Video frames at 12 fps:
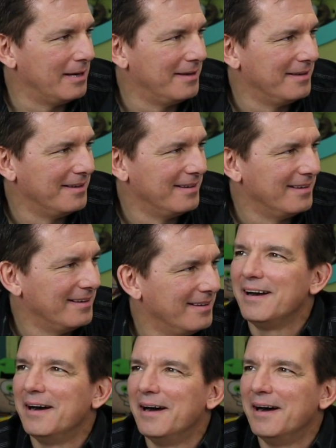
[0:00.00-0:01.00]
Noun.
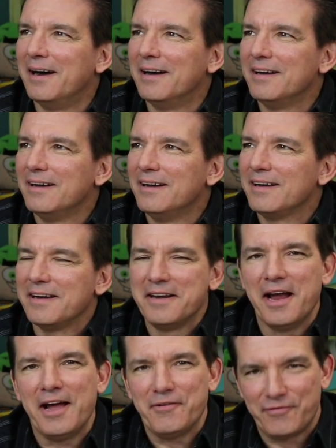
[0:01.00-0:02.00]
Uh,
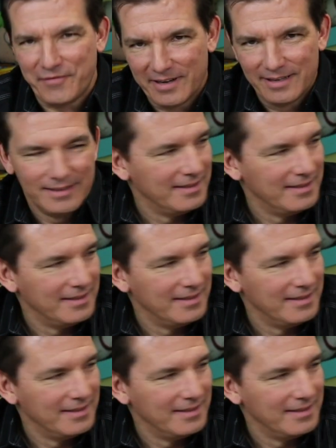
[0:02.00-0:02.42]
knife.